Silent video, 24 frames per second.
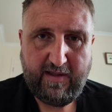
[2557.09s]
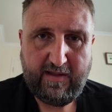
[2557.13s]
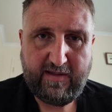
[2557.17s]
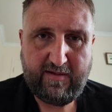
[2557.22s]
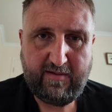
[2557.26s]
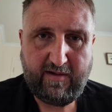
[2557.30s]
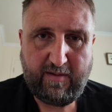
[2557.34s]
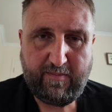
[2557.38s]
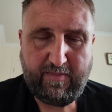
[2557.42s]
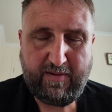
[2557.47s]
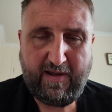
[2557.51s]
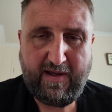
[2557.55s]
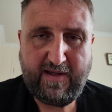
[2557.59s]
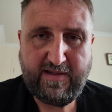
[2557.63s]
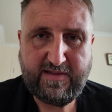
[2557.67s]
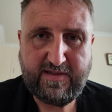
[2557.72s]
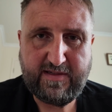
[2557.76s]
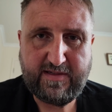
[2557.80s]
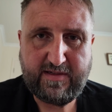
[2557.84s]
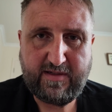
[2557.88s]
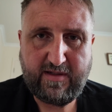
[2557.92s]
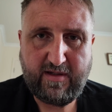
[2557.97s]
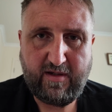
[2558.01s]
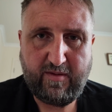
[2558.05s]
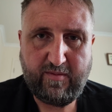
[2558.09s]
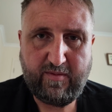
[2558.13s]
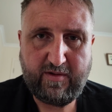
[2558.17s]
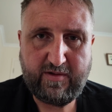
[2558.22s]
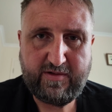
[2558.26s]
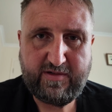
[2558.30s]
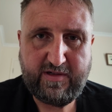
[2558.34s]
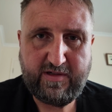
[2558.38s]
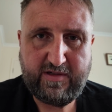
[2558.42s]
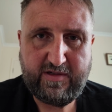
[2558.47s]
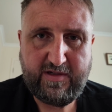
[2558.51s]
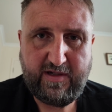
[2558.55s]
There are places to go and
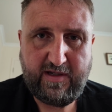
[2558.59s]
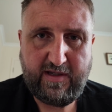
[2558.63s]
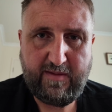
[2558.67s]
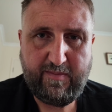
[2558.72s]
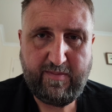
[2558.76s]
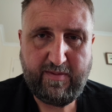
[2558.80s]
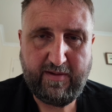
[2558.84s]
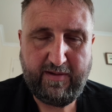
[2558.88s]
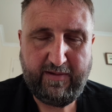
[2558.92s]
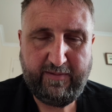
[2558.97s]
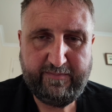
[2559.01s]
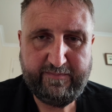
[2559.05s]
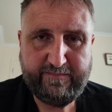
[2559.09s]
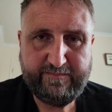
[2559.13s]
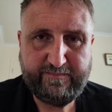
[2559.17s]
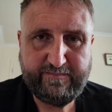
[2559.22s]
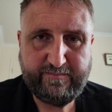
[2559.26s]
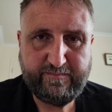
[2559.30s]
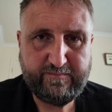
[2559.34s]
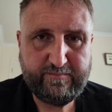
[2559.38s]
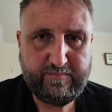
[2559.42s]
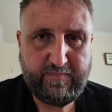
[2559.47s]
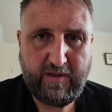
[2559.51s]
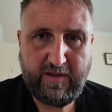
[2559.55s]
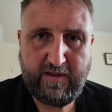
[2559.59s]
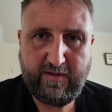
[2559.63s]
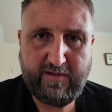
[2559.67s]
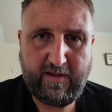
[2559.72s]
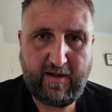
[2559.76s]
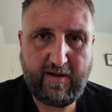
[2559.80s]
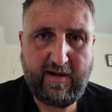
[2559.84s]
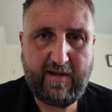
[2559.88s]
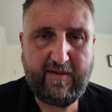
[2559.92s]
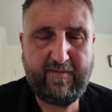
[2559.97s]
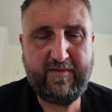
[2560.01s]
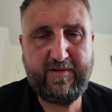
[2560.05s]
watch it cheaper, but you
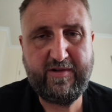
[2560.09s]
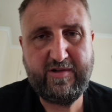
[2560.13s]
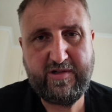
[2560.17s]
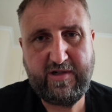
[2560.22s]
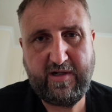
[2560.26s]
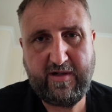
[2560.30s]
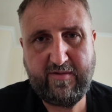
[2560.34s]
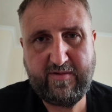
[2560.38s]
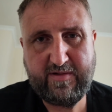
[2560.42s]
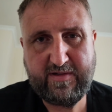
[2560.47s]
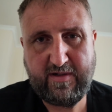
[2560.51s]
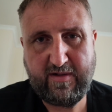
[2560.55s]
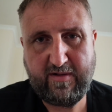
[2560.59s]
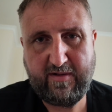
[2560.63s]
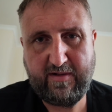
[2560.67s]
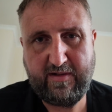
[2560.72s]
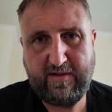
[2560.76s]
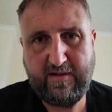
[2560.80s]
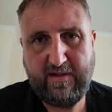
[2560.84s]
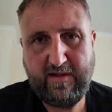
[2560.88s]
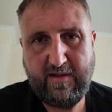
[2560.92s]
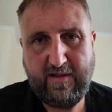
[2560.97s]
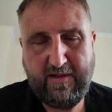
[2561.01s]
don't have the show side.